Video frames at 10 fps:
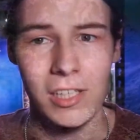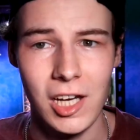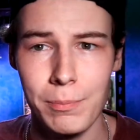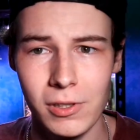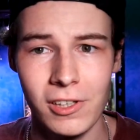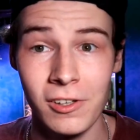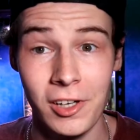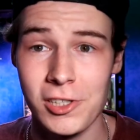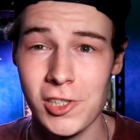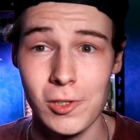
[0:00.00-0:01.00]
a couple little
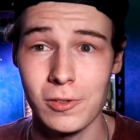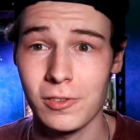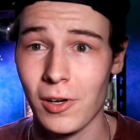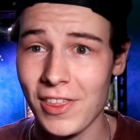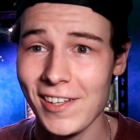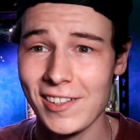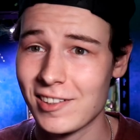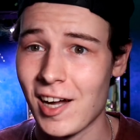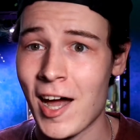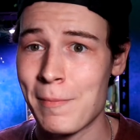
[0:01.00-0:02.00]
issues, so I think
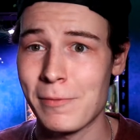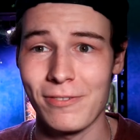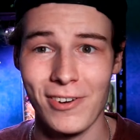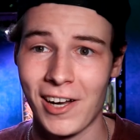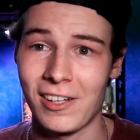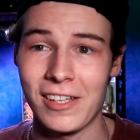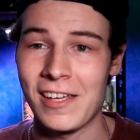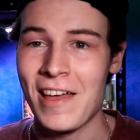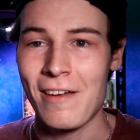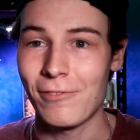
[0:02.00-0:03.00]
it's time to
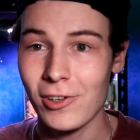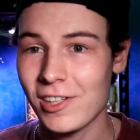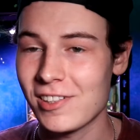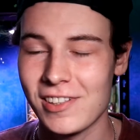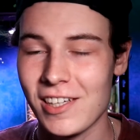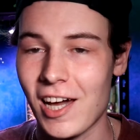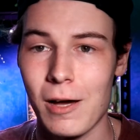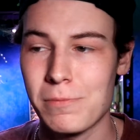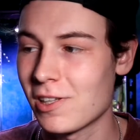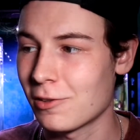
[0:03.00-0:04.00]
finally fill this thing
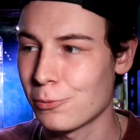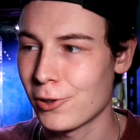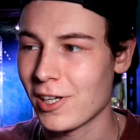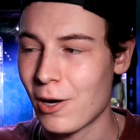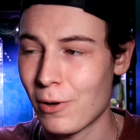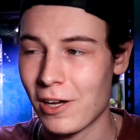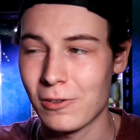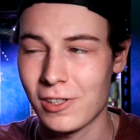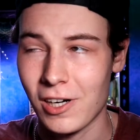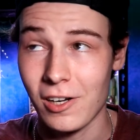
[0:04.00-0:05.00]
up. This morning I went out
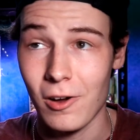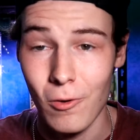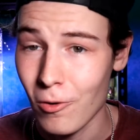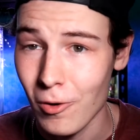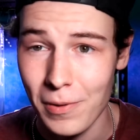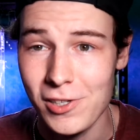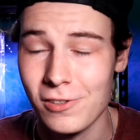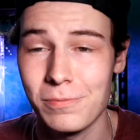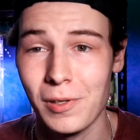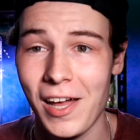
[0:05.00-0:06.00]
and got a whole bunch
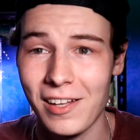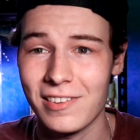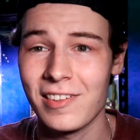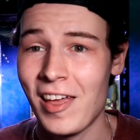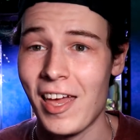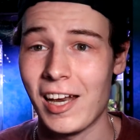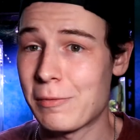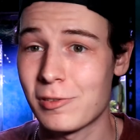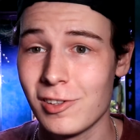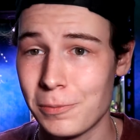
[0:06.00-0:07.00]
of plants, and
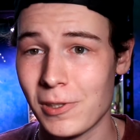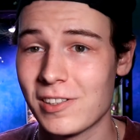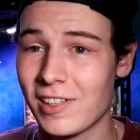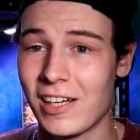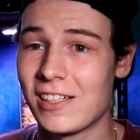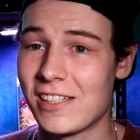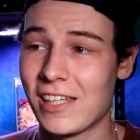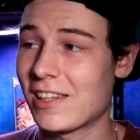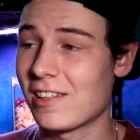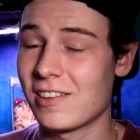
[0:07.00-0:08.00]
I'm super excited to
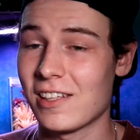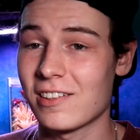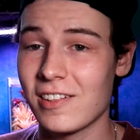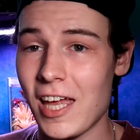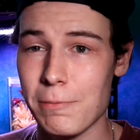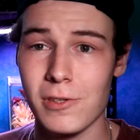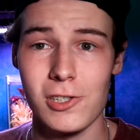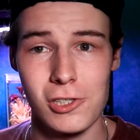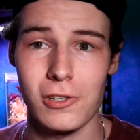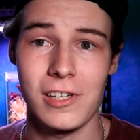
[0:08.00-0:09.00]
get this thing scaped
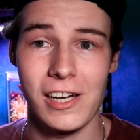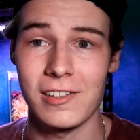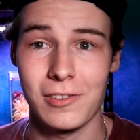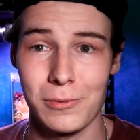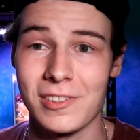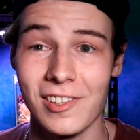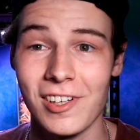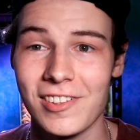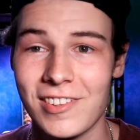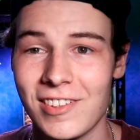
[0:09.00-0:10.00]
and show you guys the
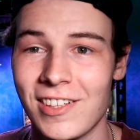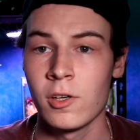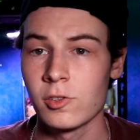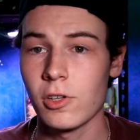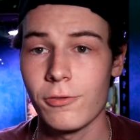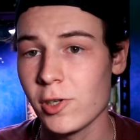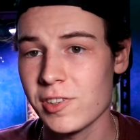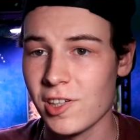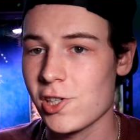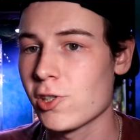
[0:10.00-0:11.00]
results. So the
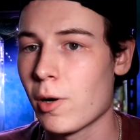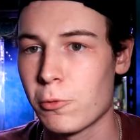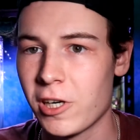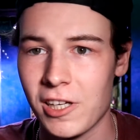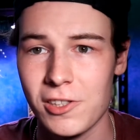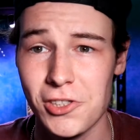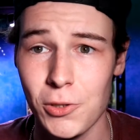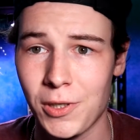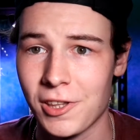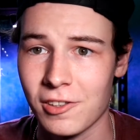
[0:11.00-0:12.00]
first issue I'm running
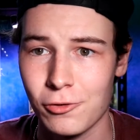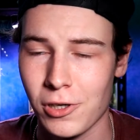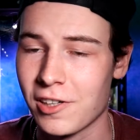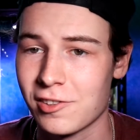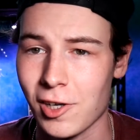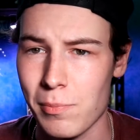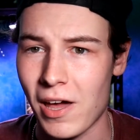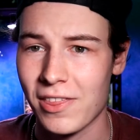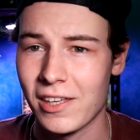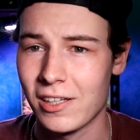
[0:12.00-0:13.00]
into with this dry start
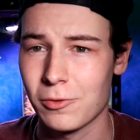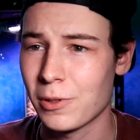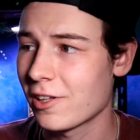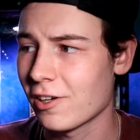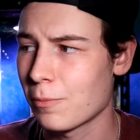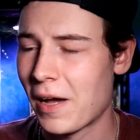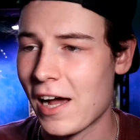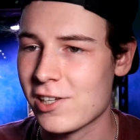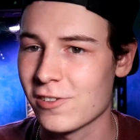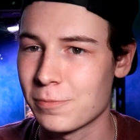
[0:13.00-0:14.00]
method is one little
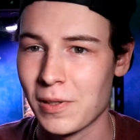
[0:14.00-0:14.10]
patch of